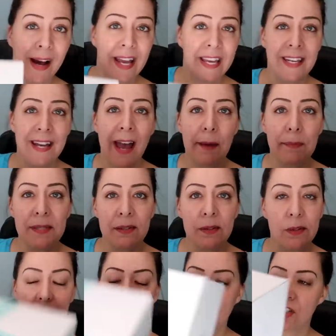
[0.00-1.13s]
I can
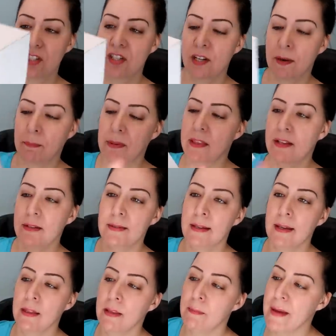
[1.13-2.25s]
absolutely just ship this
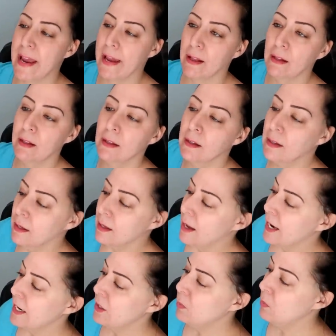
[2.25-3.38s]
in the mail.
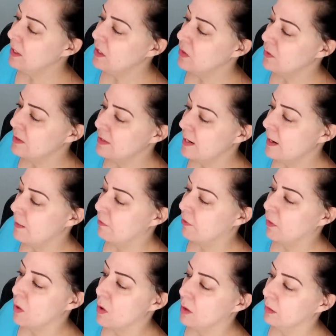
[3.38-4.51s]
I don't want to use tape
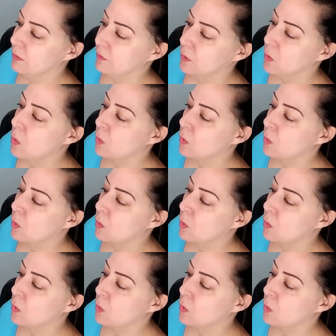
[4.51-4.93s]
for all of the